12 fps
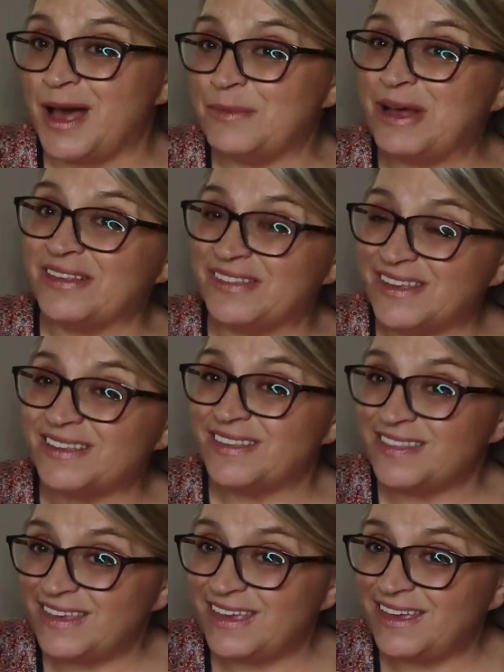about six
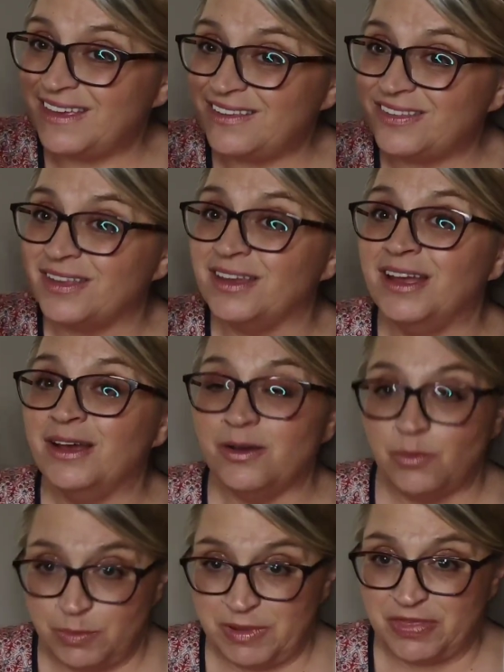of these
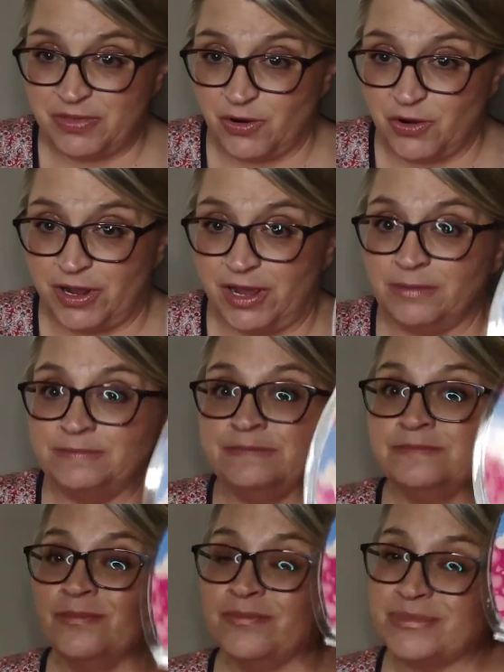would be 30.
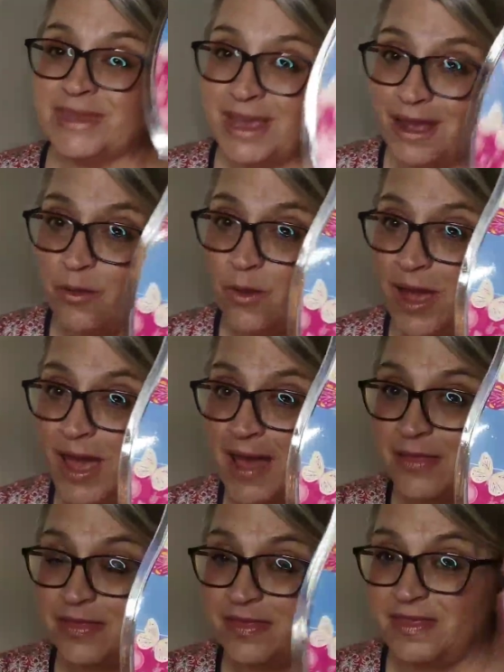
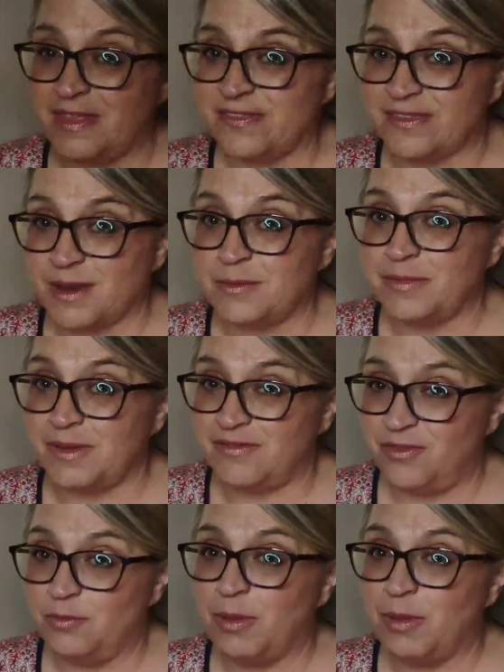And it's going to be, if